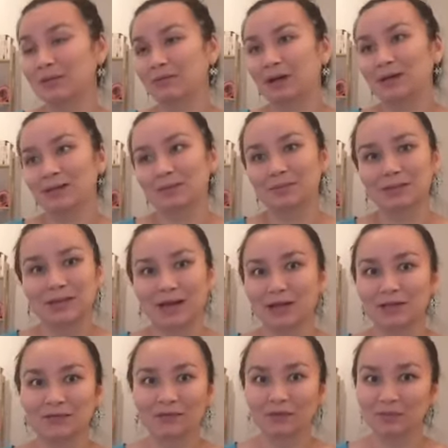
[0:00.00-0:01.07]
I've got some
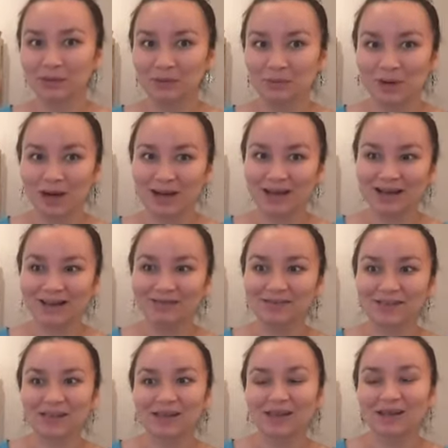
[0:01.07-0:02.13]
snacks for the
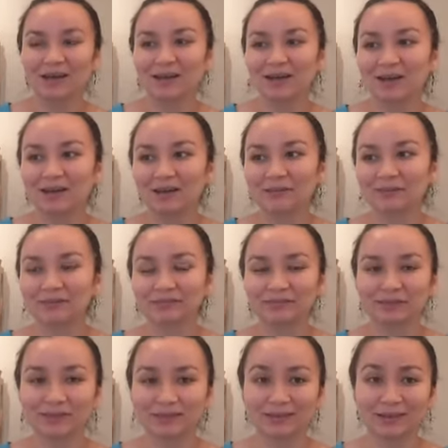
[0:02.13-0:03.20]
midwives,
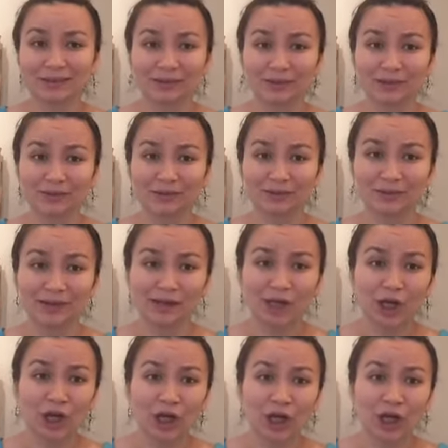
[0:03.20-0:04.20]
just like, you know, little like